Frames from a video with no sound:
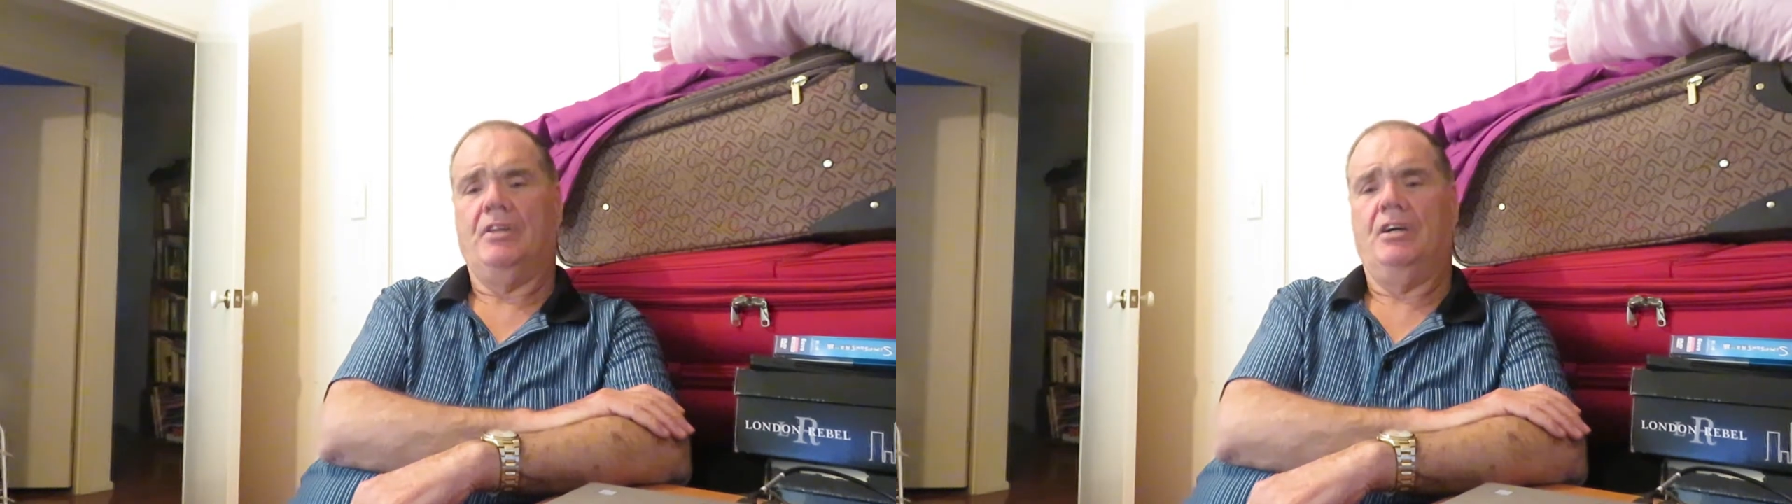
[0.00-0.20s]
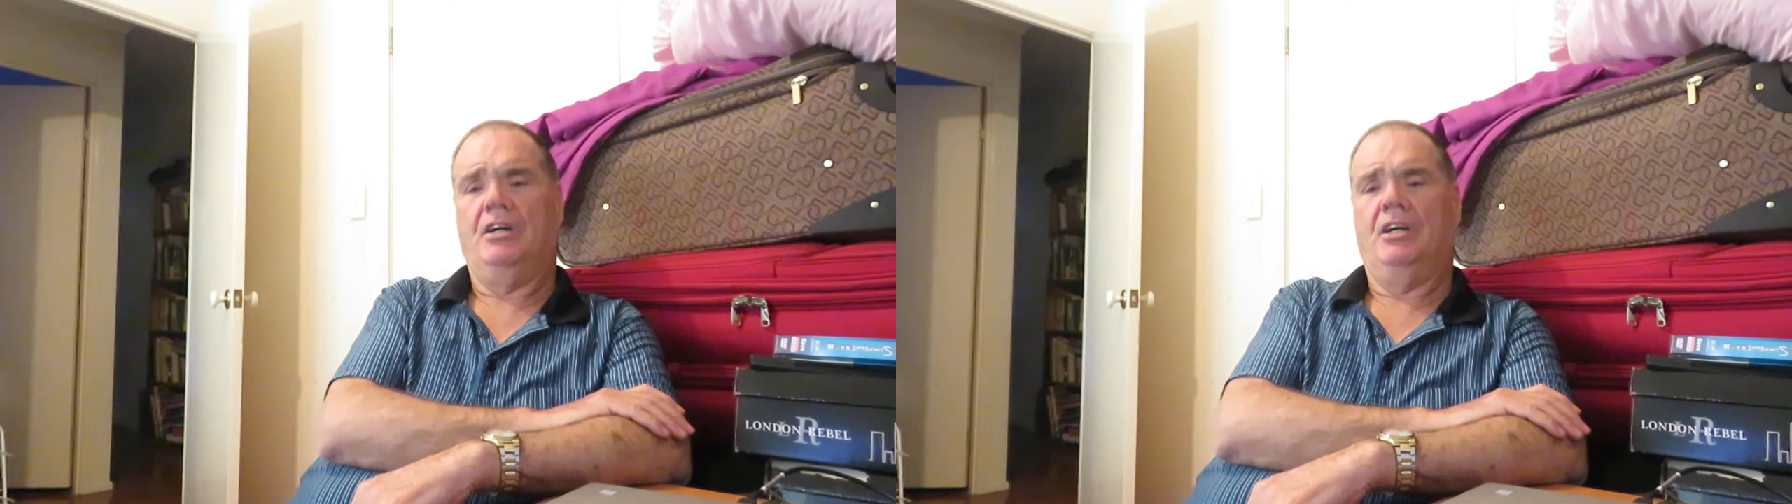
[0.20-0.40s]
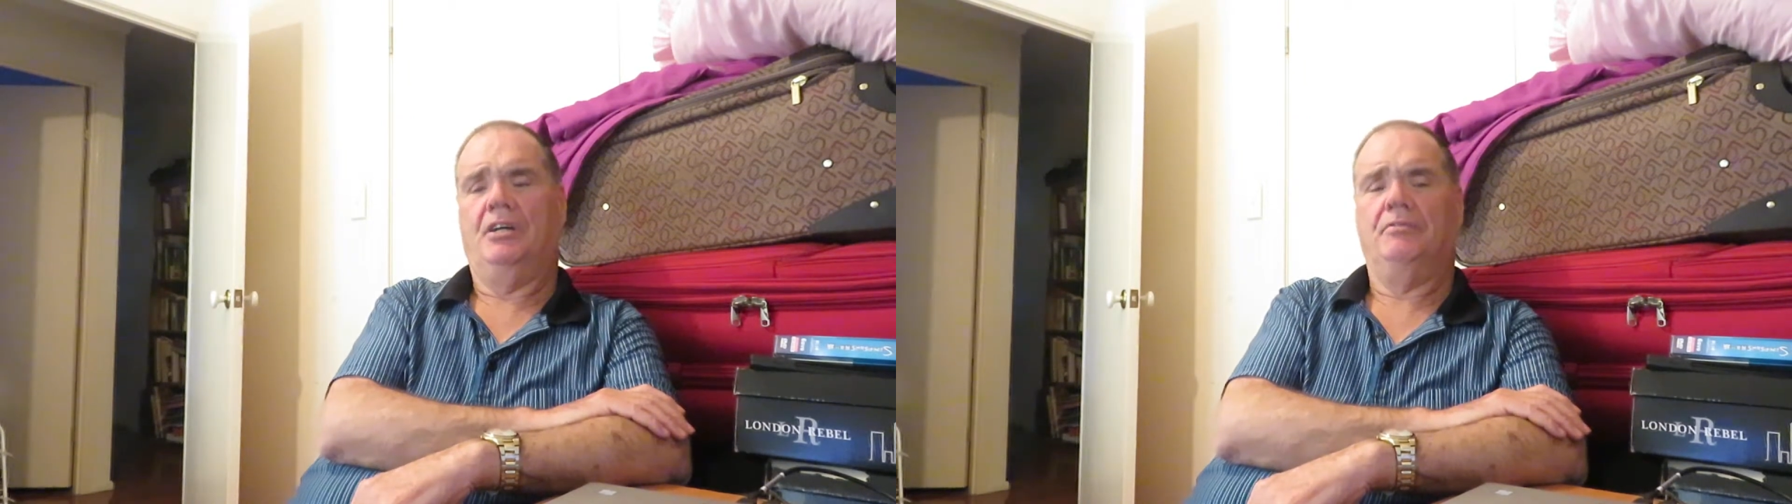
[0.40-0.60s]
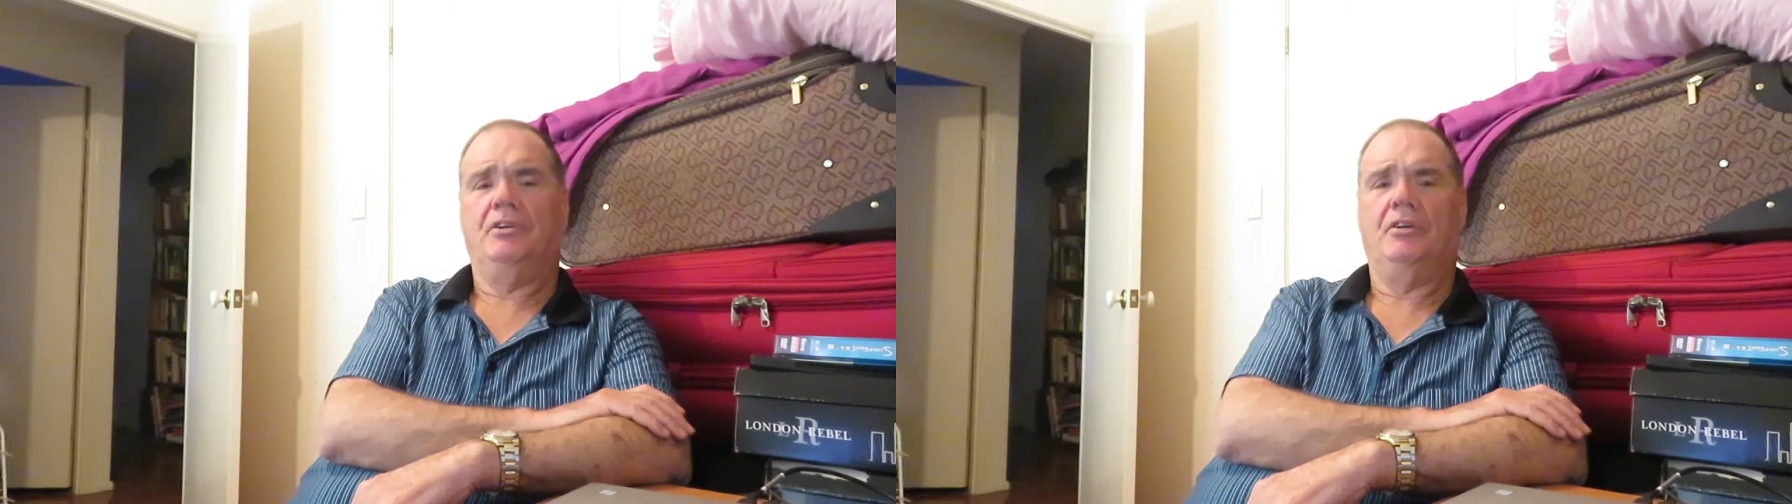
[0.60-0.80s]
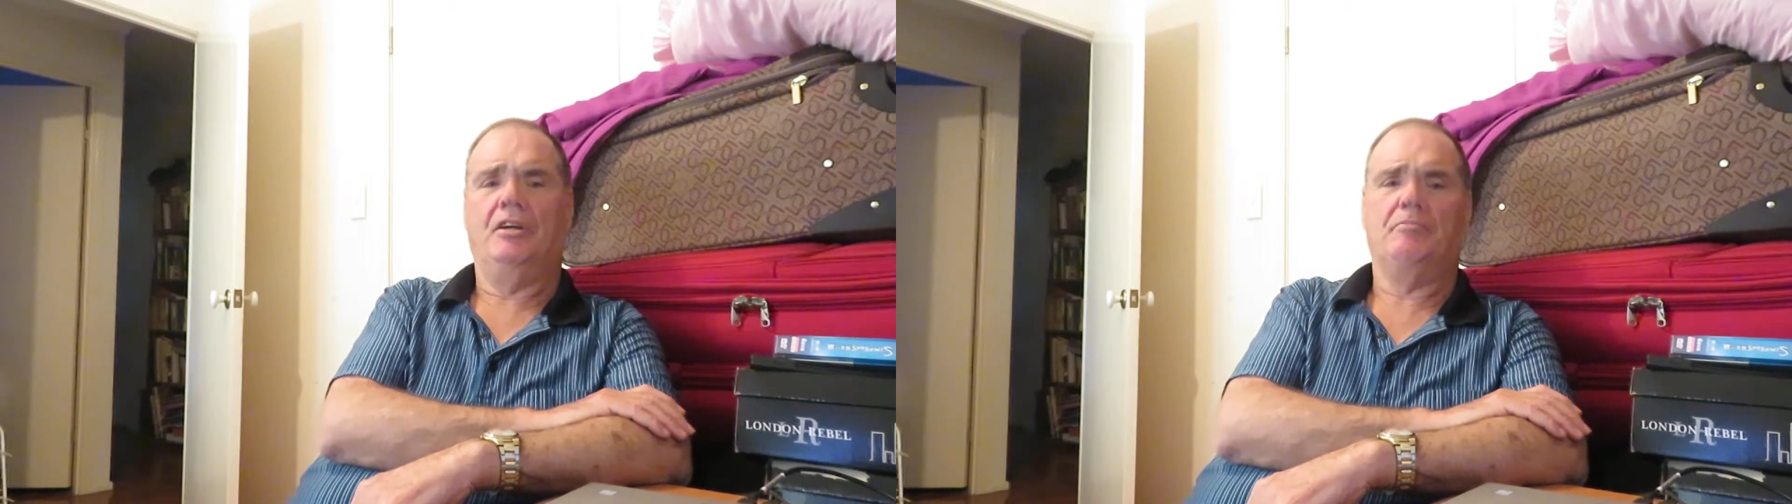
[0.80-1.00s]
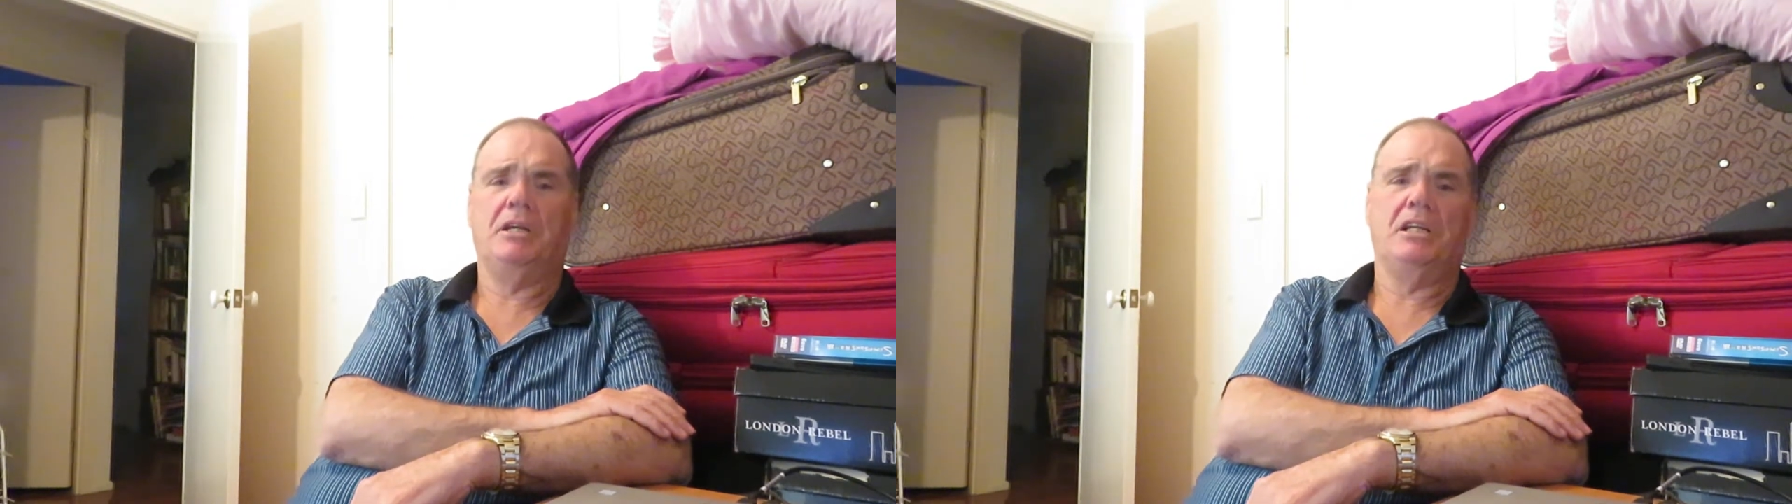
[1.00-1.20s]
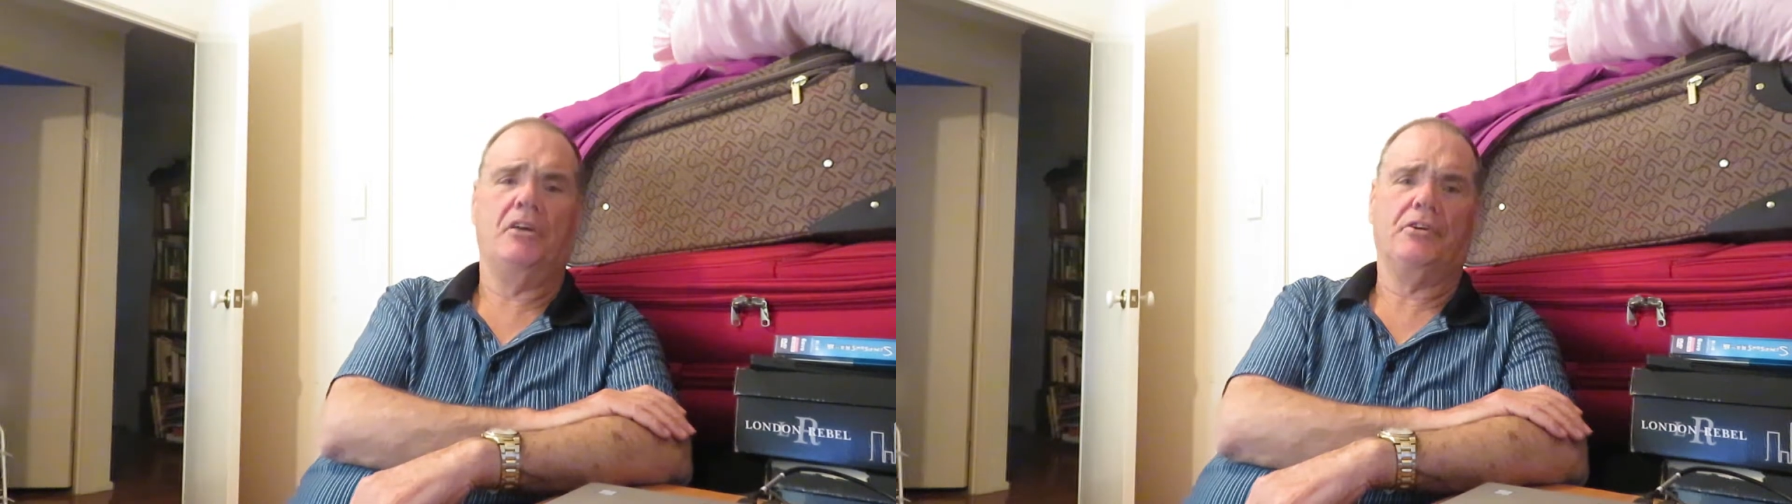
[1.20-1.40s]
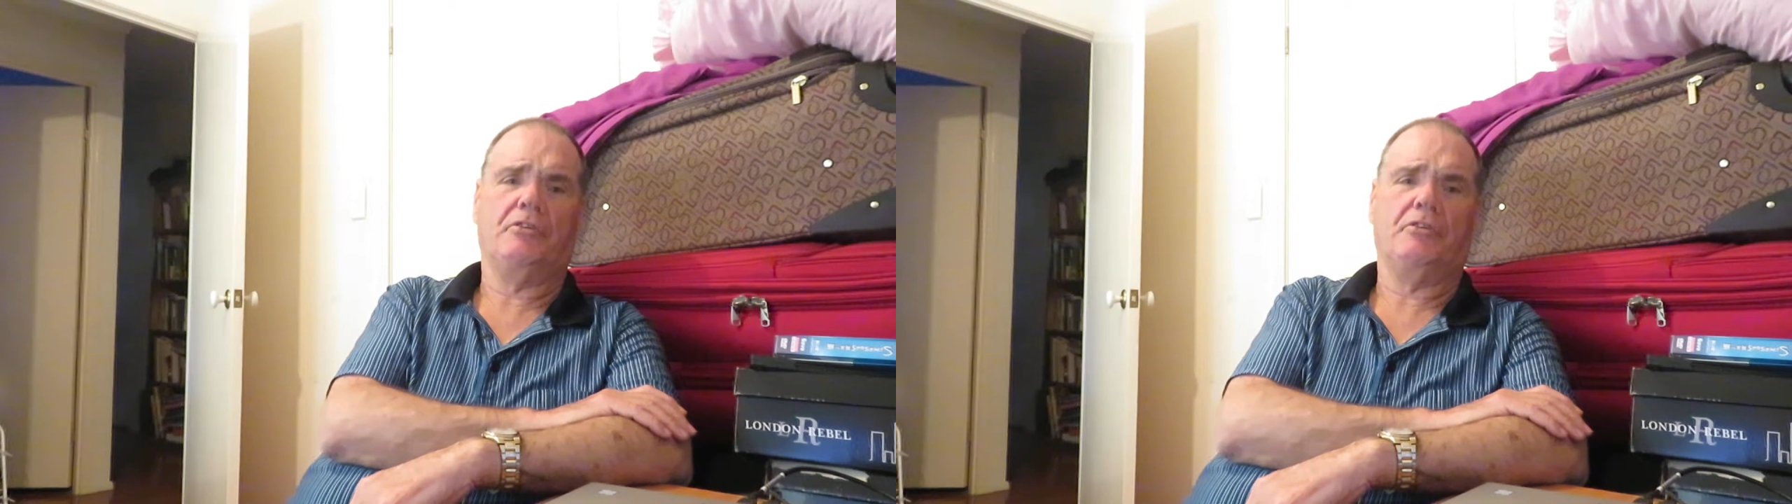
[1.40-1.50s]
There have been other